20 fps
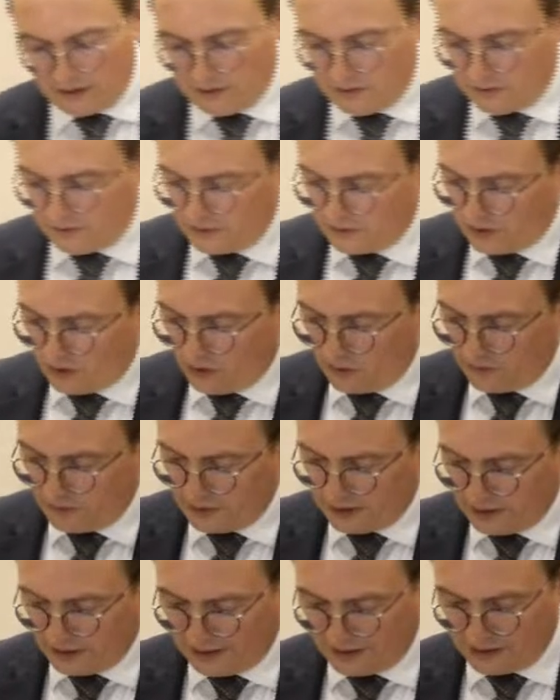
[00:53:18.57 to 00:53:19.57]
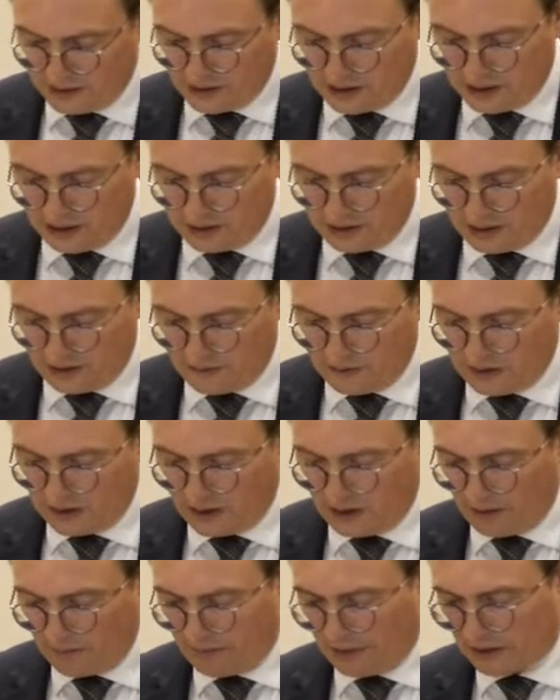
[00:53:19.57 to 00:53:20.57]
for COVID-19 and everything can
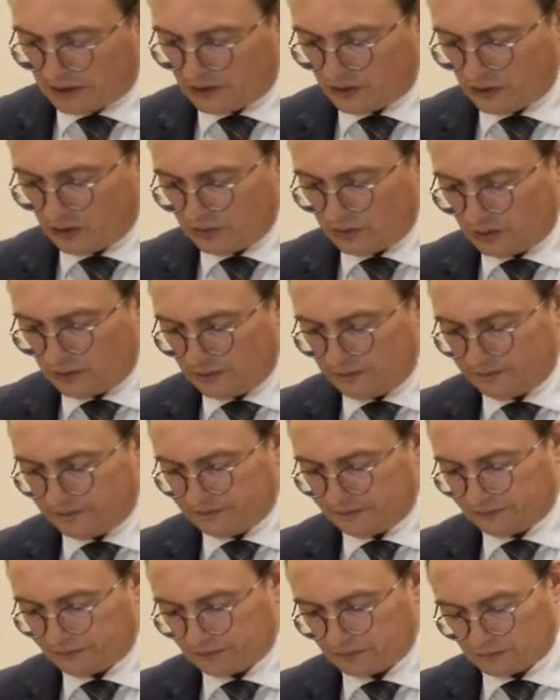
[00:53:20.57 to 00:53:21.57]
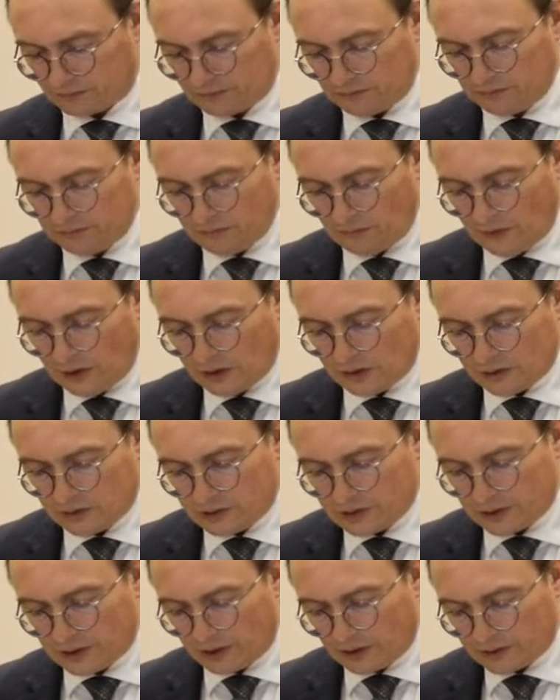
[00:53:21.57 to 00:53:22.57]
get back to normal
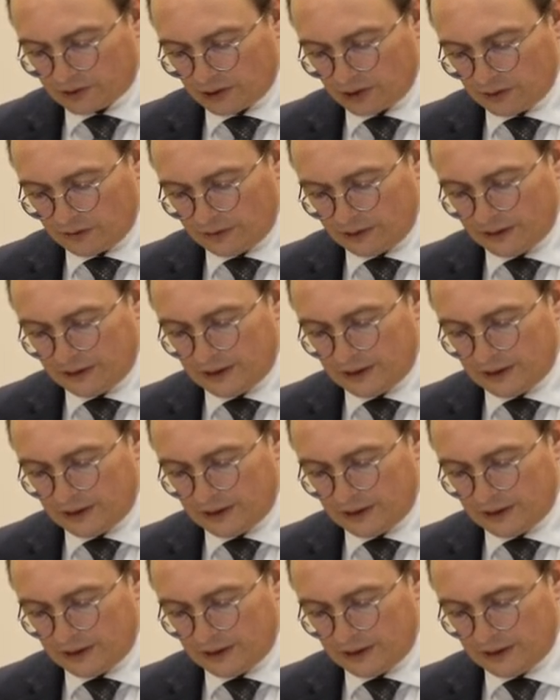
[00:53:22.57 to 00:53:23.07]
until October.